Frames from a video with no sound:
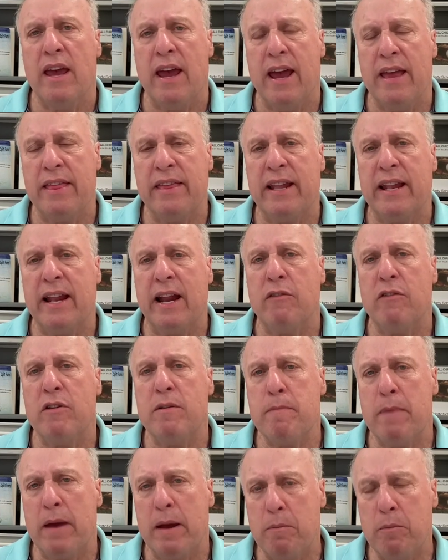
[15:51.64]
And then I
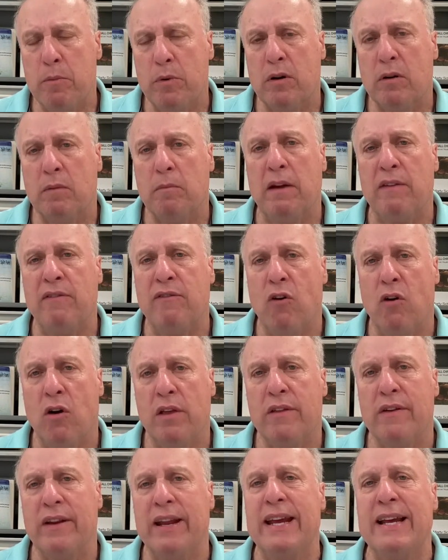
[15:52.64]
remember my
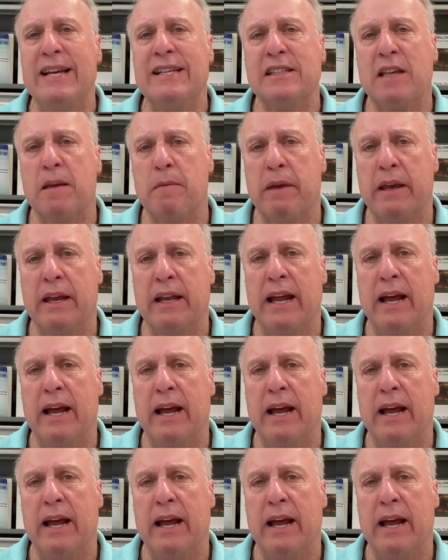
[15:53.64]
father asking me,